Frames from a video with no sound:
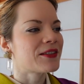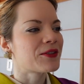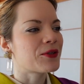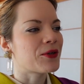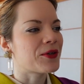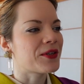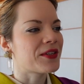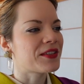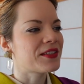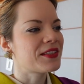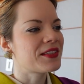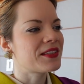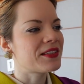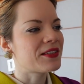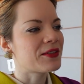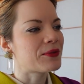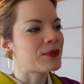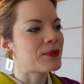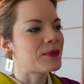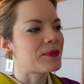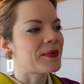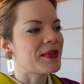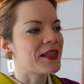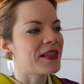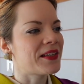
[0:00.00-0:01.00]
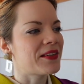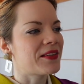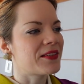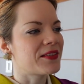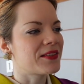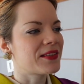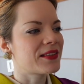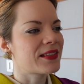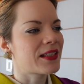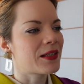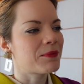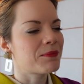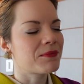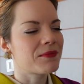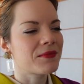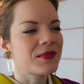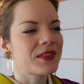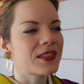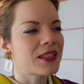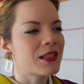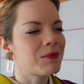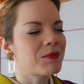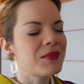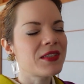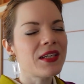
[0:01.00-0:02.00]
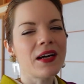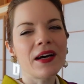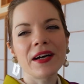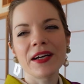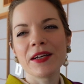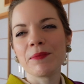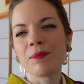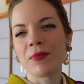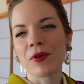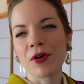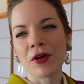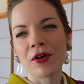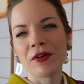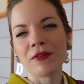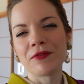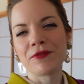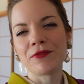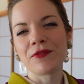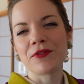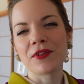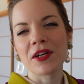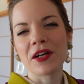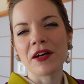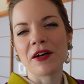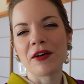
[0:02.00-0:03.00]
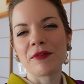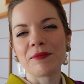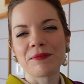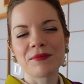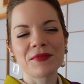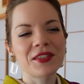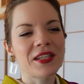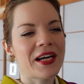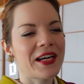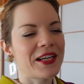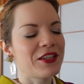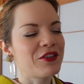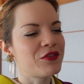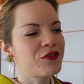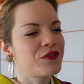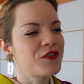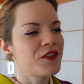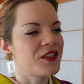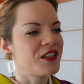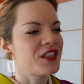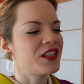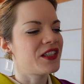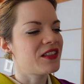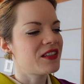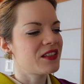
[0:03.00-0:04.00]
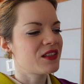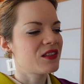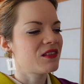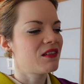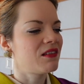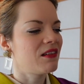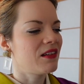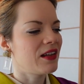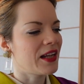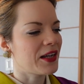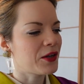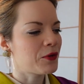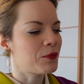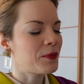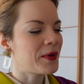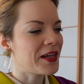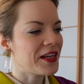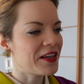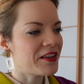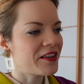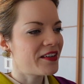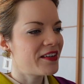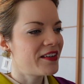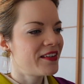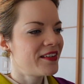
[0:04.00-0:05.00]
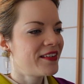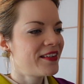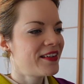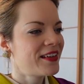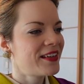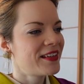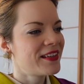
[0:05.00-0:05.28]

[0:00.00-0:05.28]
gonna still wear some type of tight fitted leg wear,